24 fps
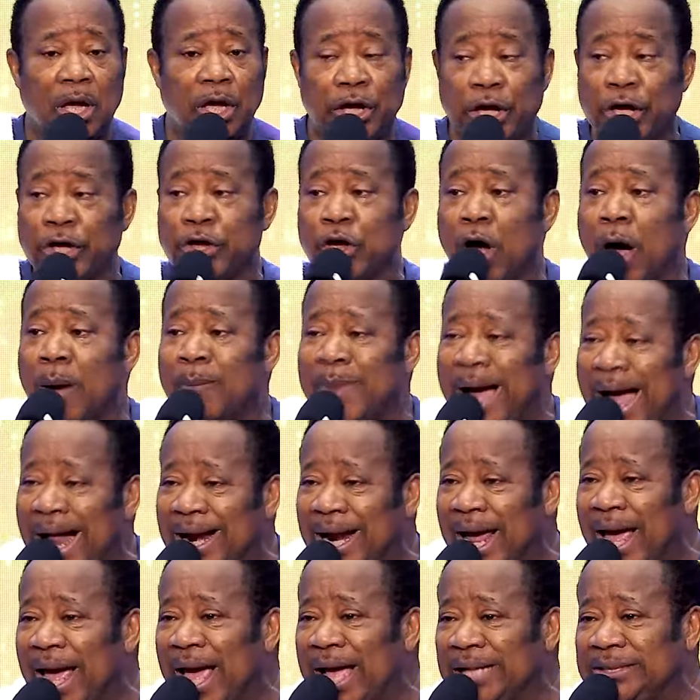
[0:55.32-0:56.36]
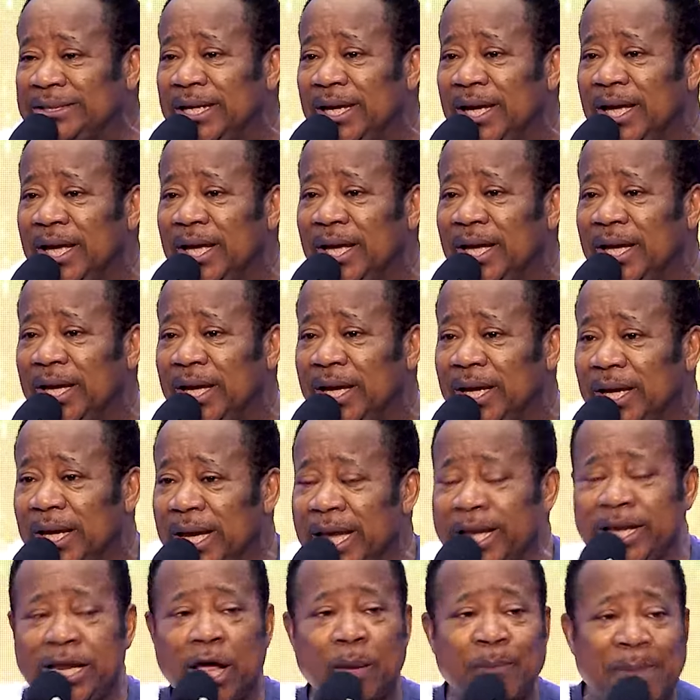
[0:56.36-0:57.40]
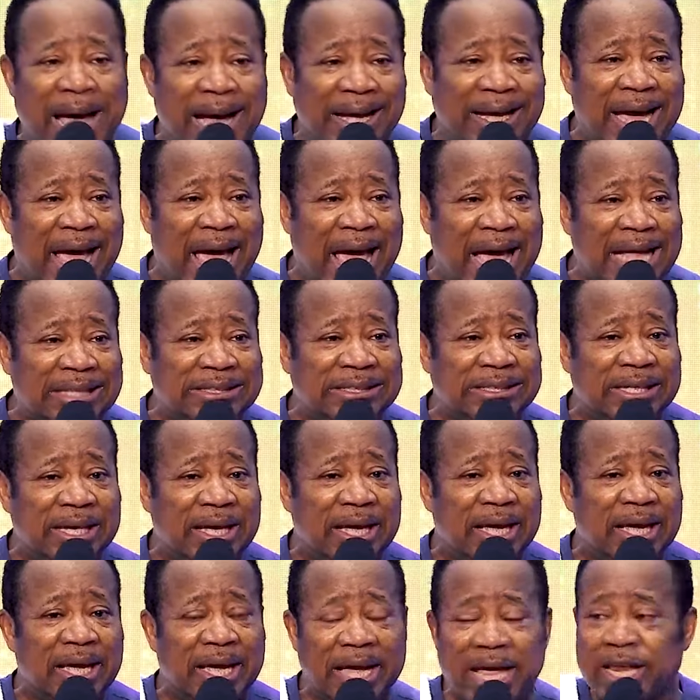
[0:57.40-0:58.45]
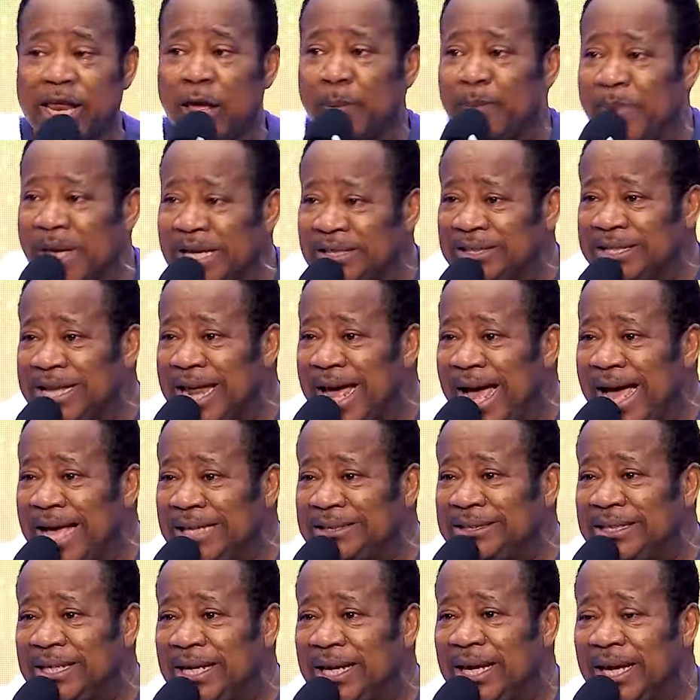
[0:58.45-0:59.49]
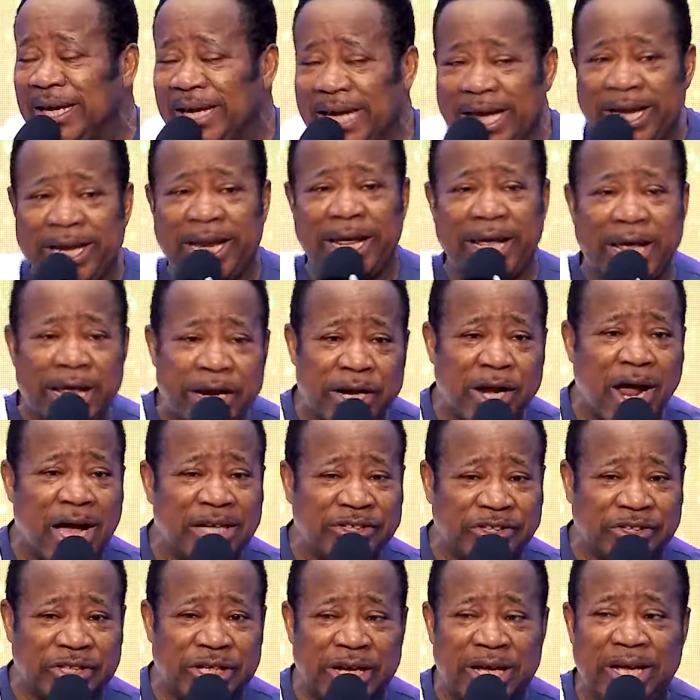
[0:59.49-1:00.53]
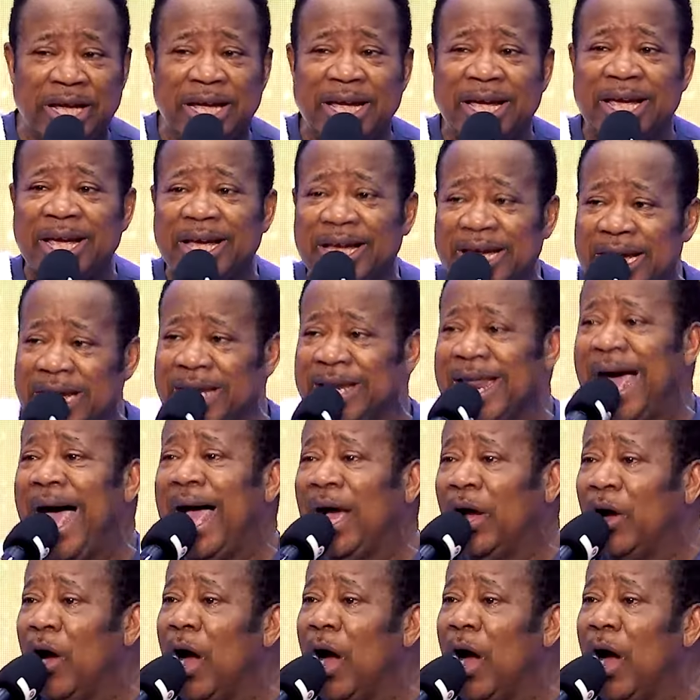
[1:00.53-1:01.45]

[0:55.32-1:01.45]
In your marriage, in the market, in the business, in the industry, in that